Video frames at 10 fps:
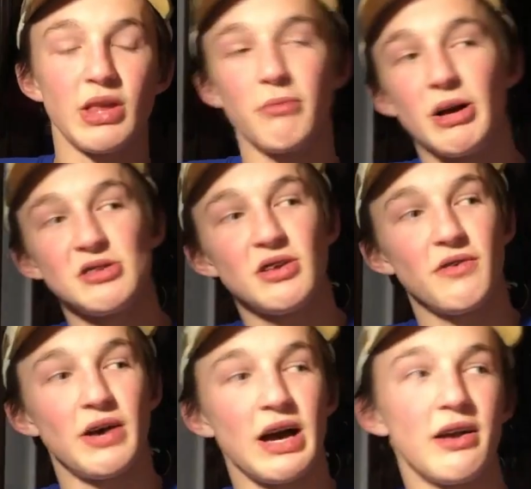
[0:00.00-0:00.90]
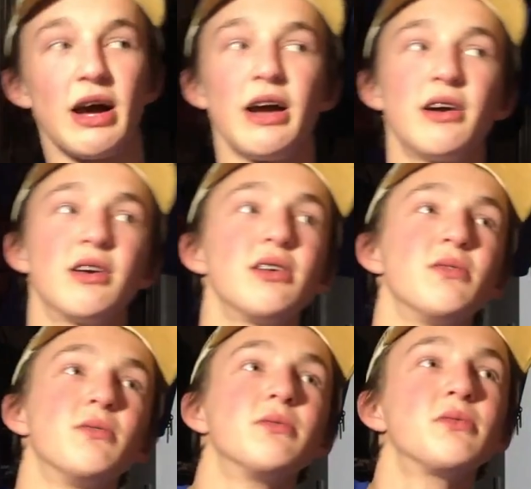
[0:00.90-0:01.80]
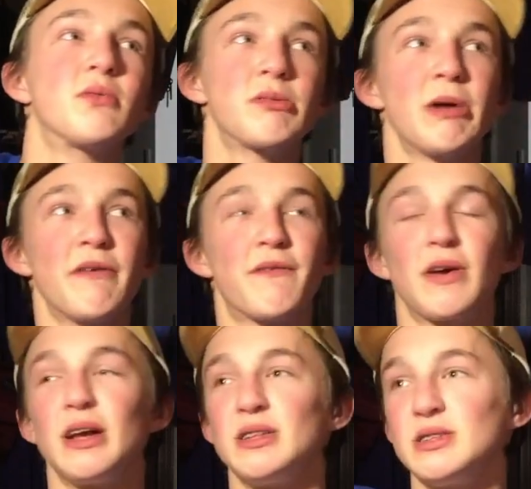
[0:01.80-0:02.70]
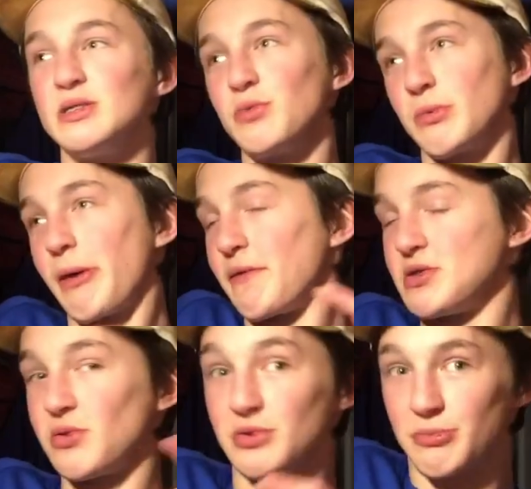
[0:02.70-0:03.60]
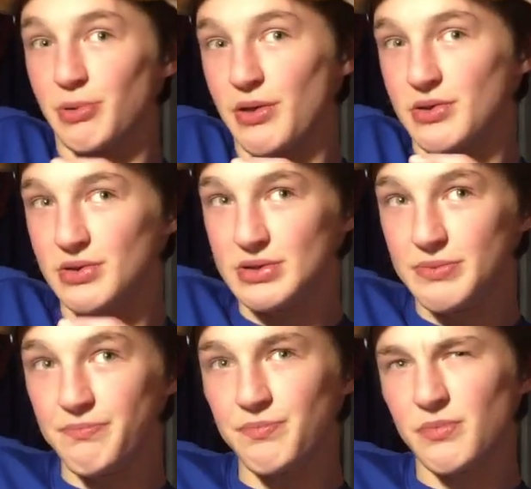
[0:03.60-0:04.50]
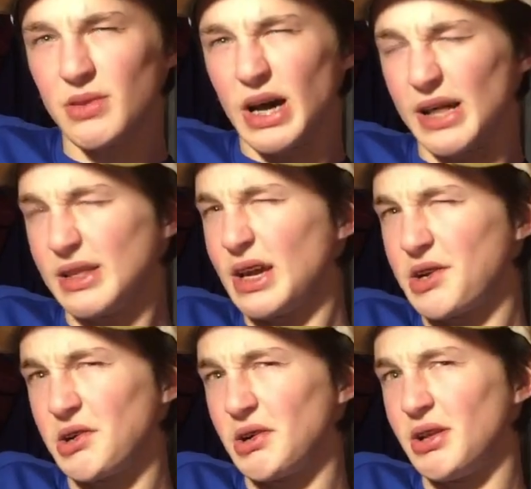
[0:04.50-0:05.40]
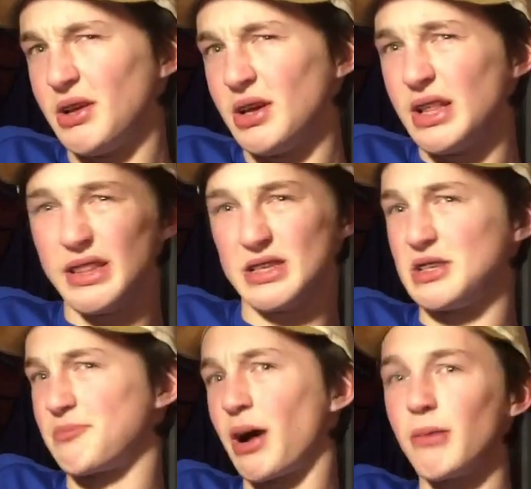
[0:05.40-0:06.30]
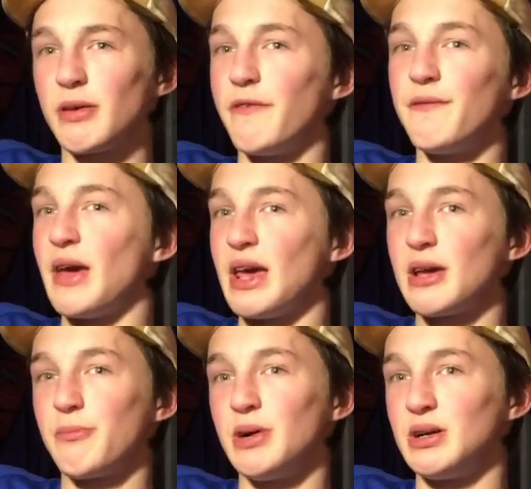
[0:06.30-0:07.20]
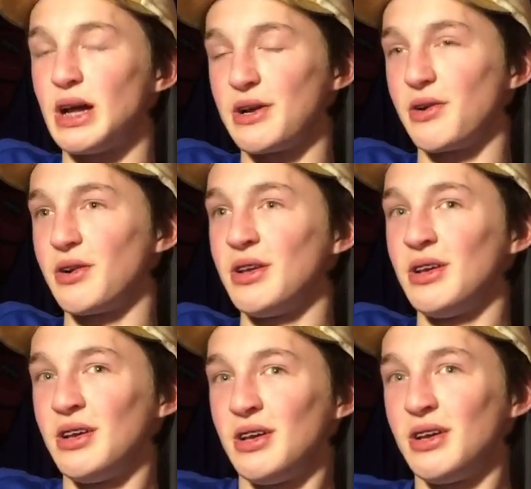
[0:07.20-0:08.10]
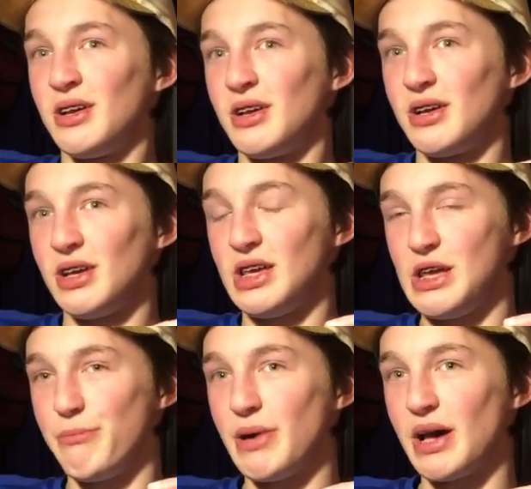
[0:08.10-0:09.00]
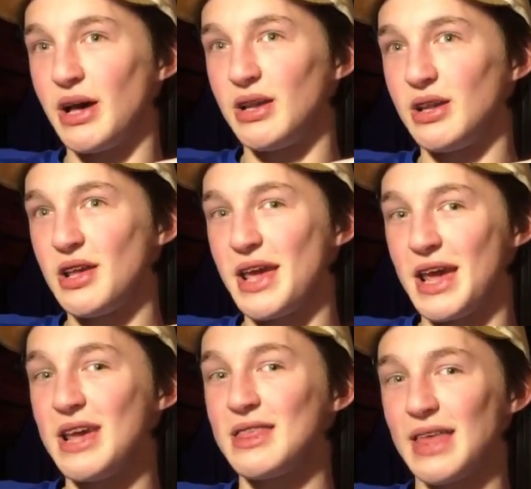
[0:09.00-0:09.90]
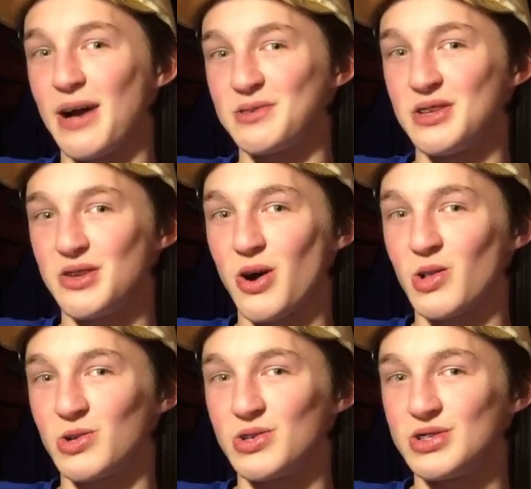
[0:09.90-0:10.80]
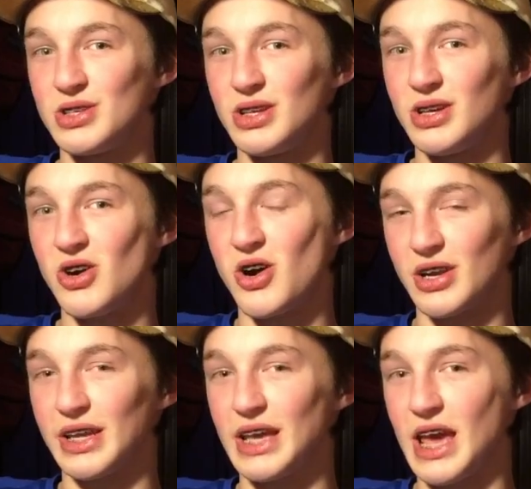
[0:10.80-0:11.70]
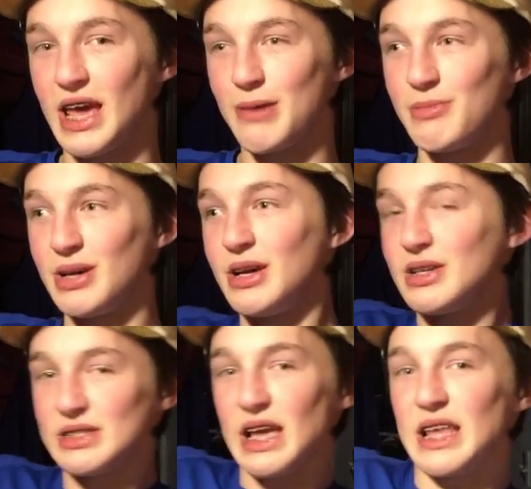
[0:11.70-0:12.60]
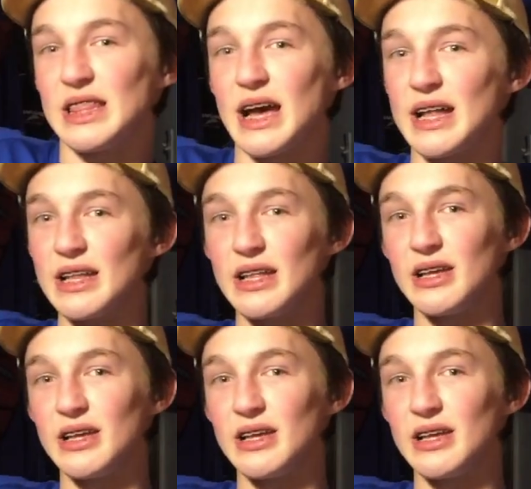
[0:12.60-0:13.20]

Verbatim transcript: It reminds me of I heard one of my friend's older brothers. I think I heard this is probably fake, but I heard he bet $8,000 on a game, saying that